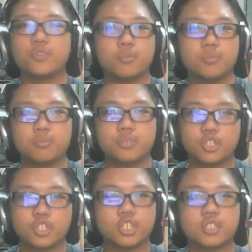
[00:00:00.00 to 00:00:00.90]
you know, people
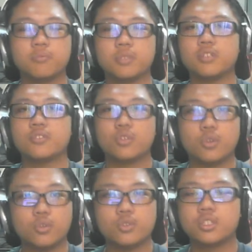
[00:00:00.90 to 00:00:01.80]
suggested me
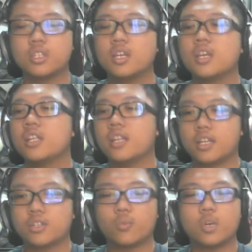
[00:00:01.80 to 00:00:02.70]
shows that I
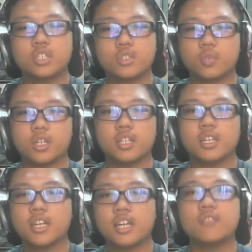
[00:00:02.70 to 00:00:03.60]
could watch as well,
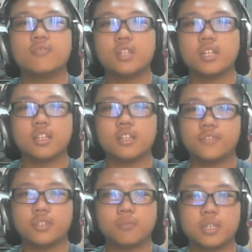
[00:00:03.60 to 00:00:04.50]
and that really
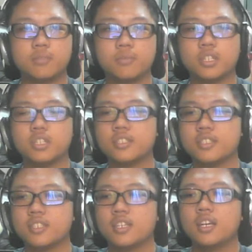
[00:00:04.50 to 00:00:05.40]
lifted my spirits,
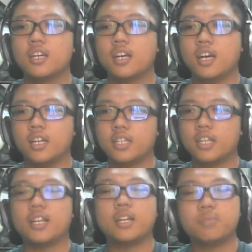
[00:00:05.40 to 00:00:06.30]
and
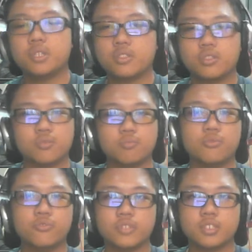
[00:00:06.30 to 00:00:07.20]
that led me into
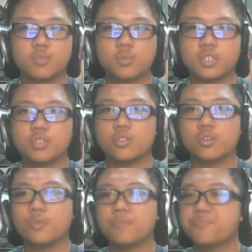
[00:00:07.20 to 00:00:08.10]
movies as well.
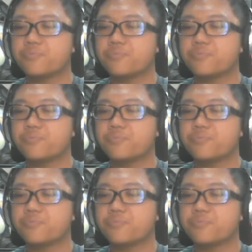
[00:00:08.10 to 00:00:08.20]
So